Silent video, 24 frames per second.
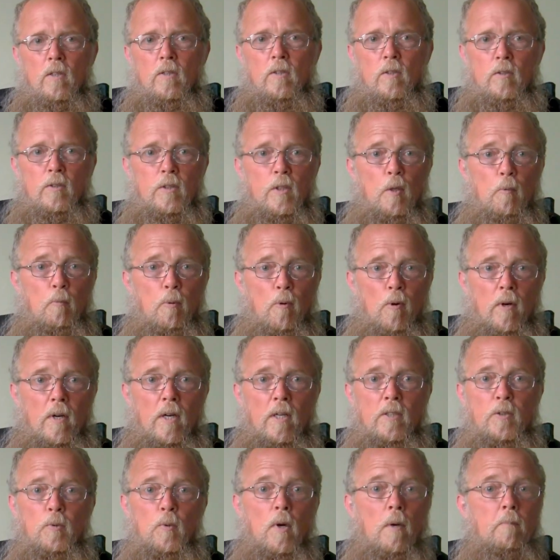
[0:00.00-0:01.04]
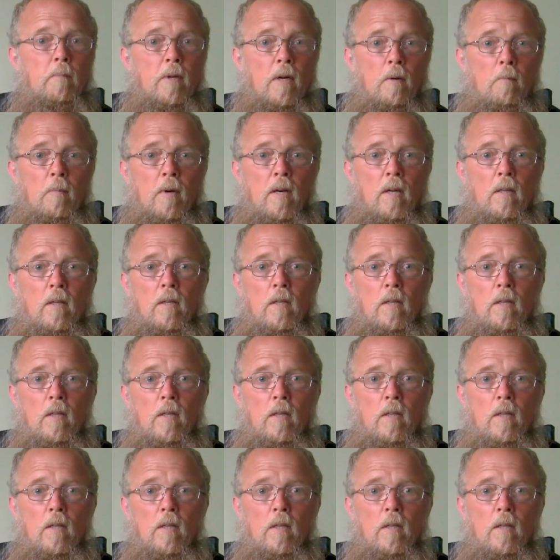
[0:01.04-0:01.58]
So at some point I swapped out my